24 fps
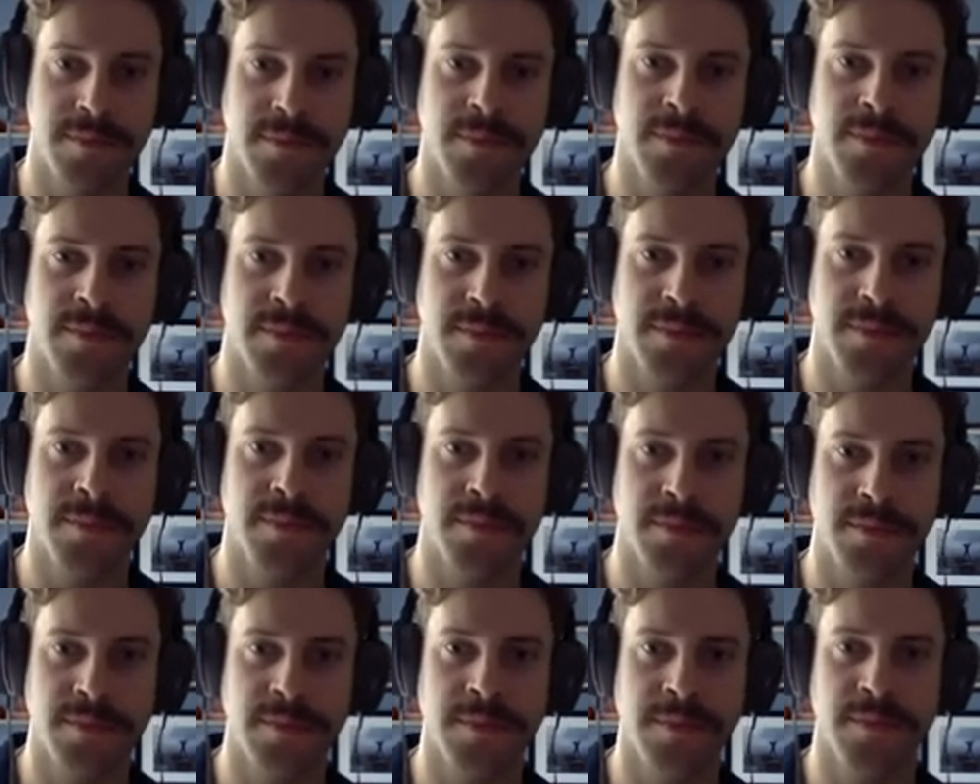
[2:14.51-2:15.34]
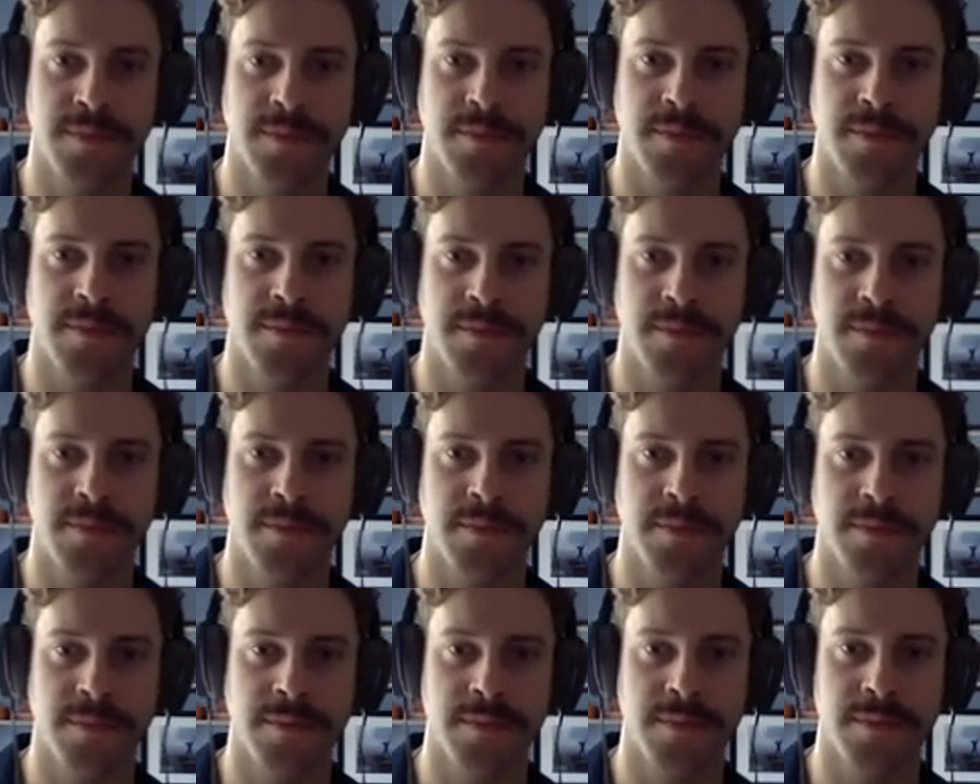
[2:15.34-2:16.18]

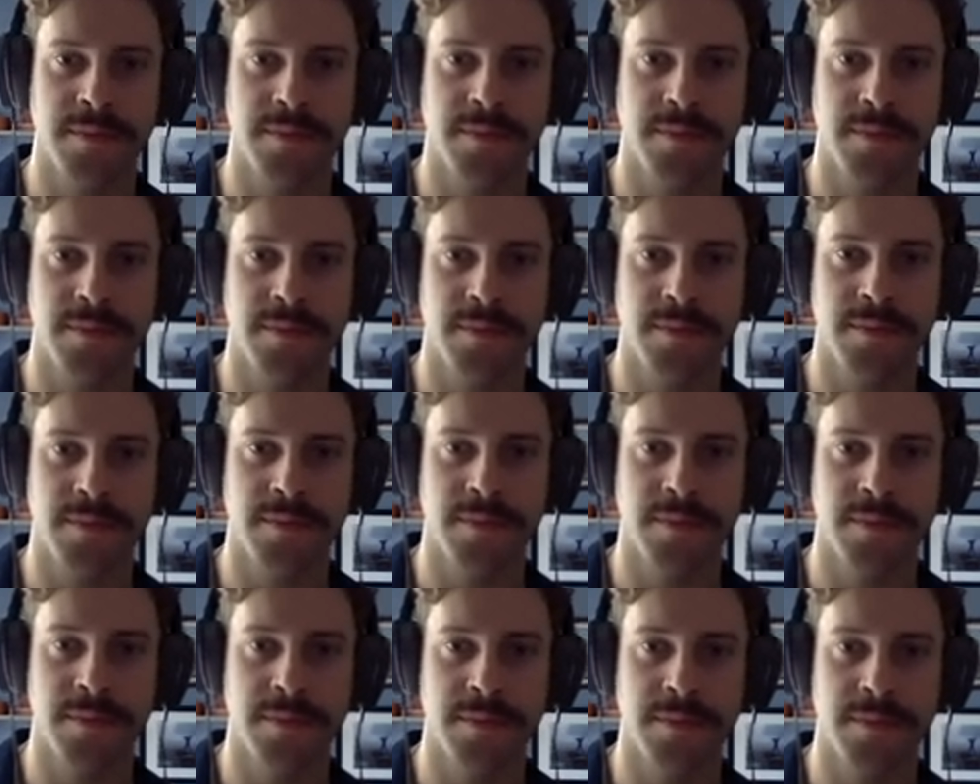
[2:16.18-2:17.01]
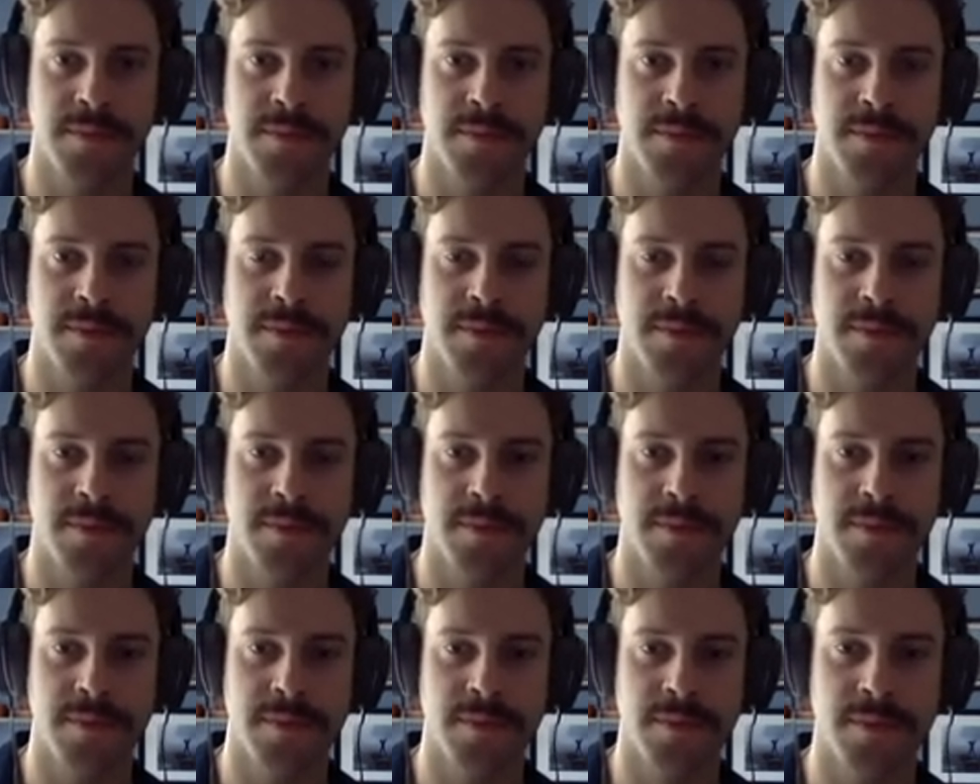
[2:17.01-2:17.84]

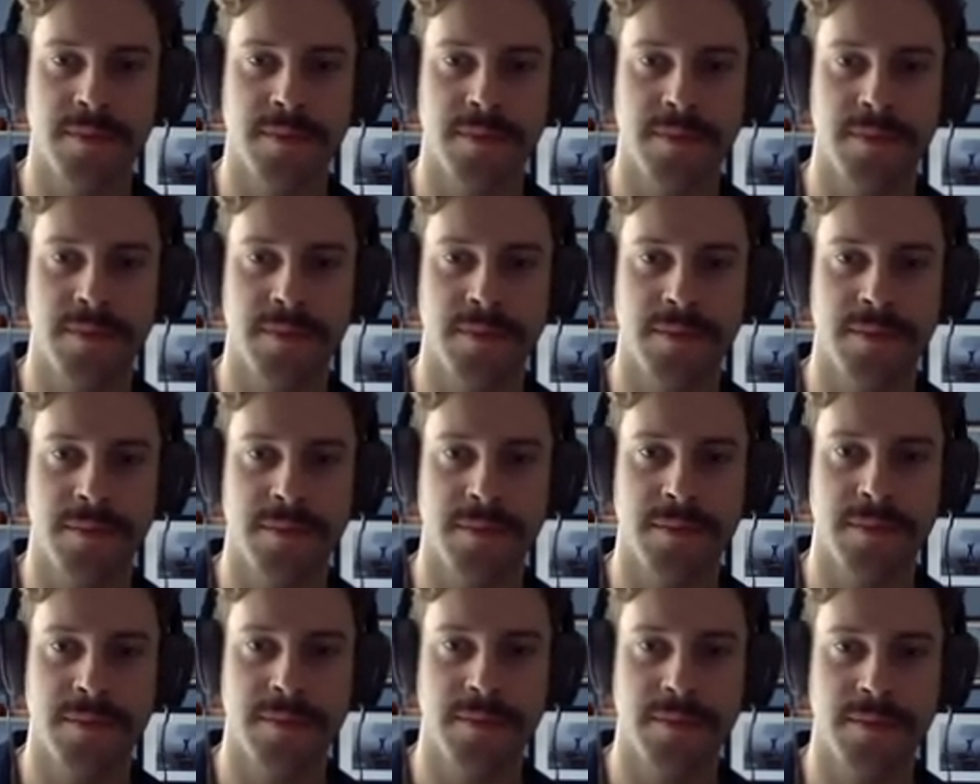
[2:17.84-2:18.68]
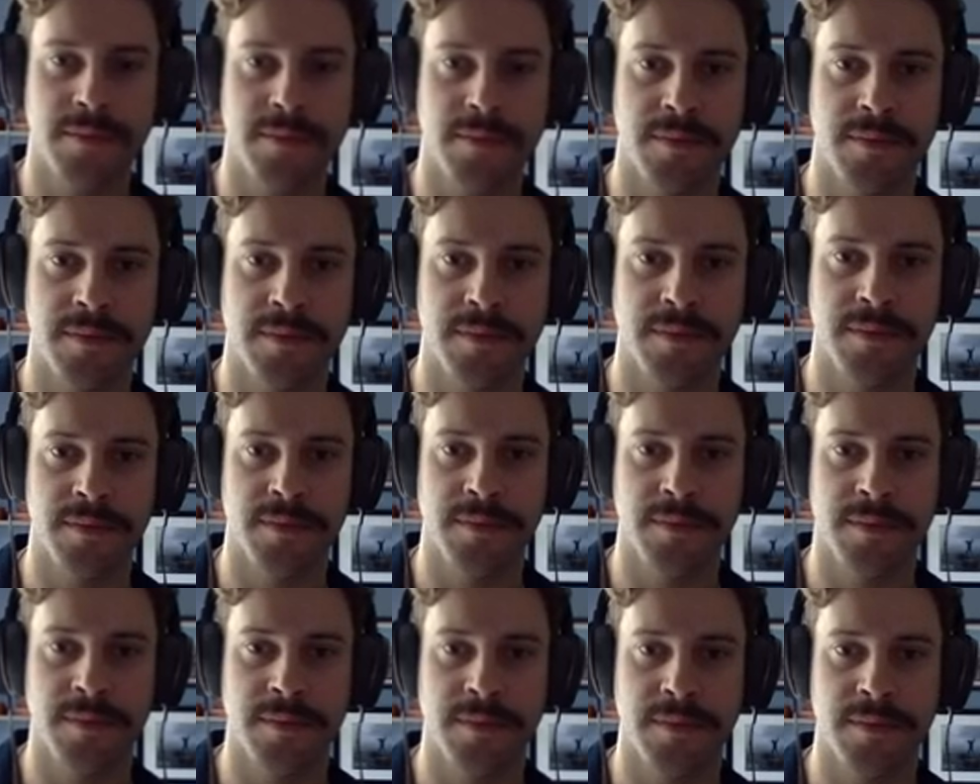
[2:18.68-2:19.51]

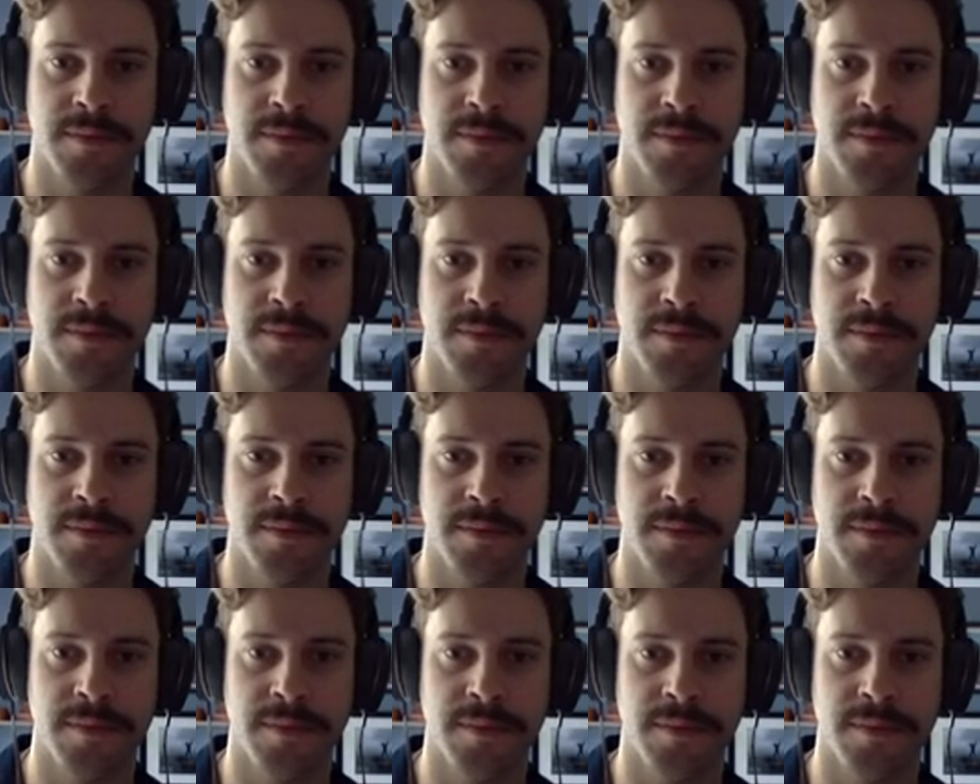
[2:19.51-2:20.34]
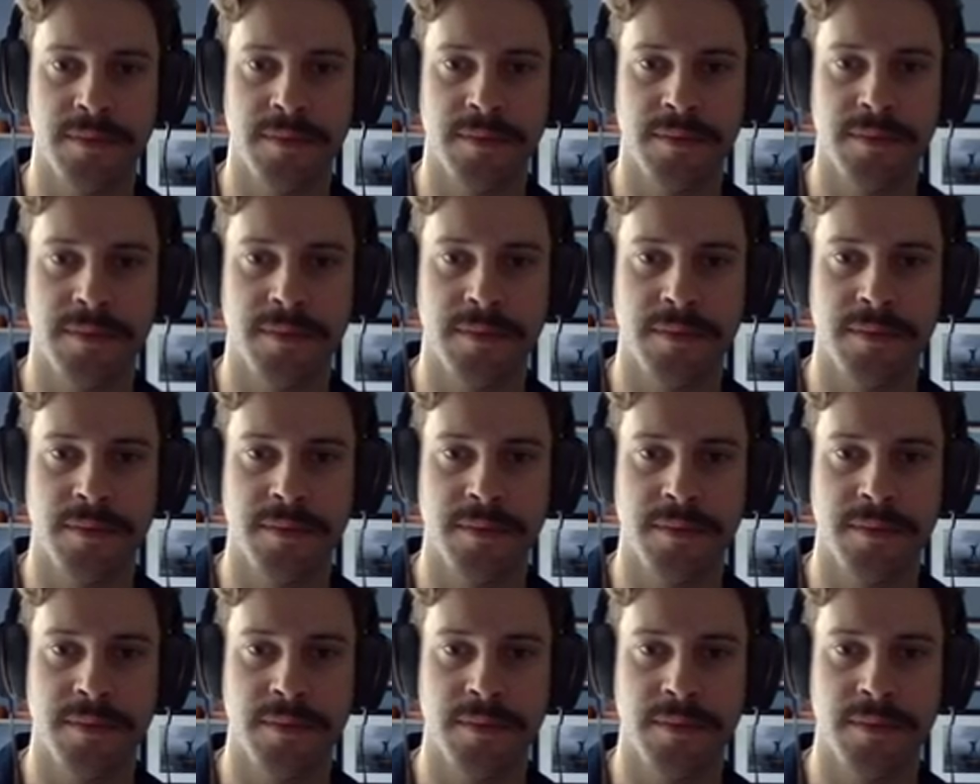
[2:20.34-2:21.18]

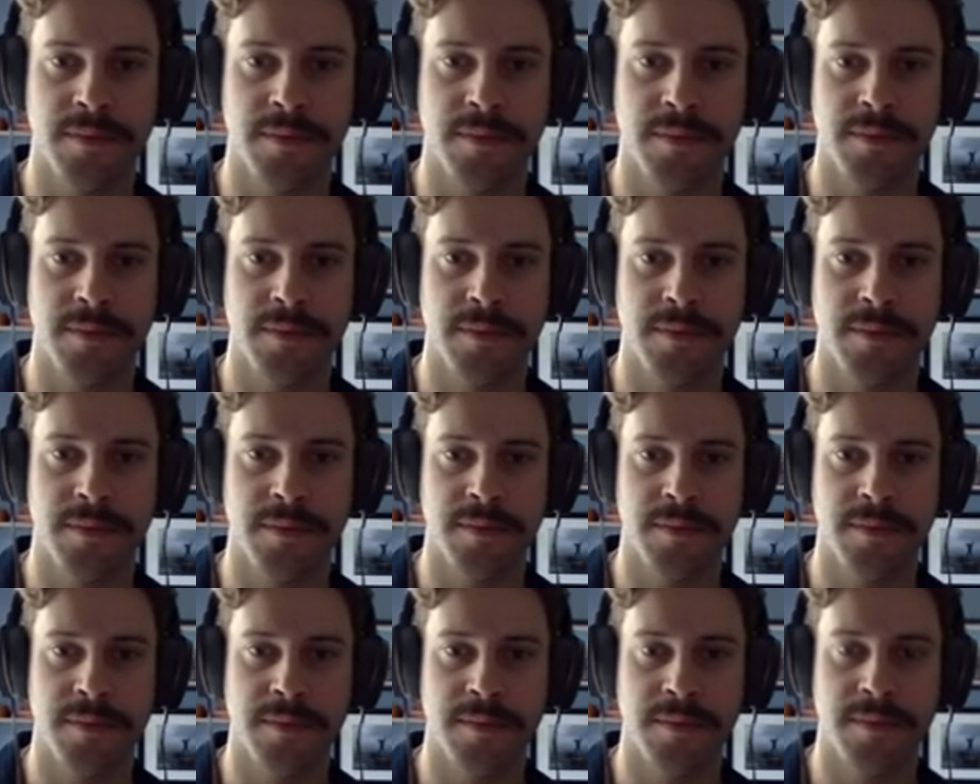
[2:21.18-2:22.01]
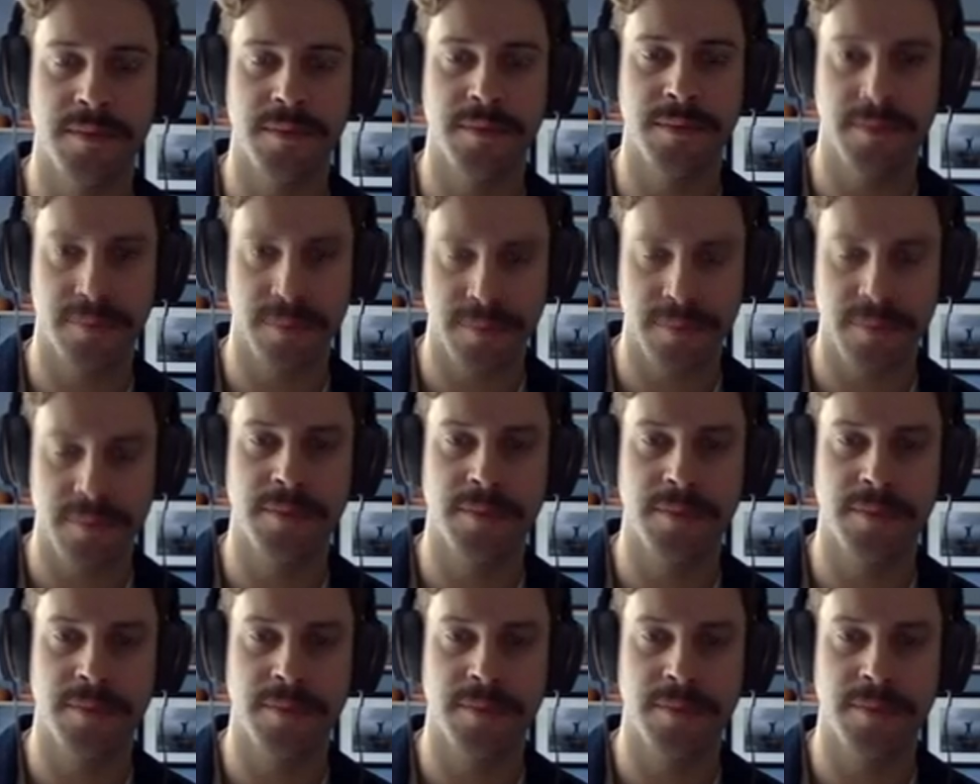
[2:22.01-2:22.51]
[no speech]